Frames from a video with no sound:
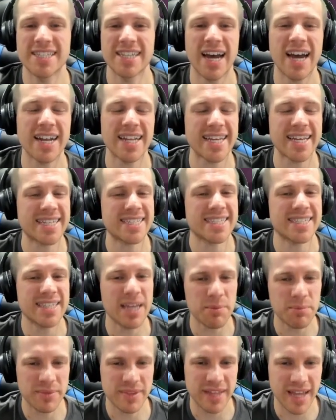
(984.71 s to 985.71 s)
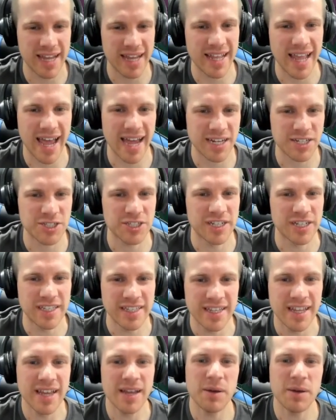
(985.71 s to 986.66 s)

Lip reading: not accept that action.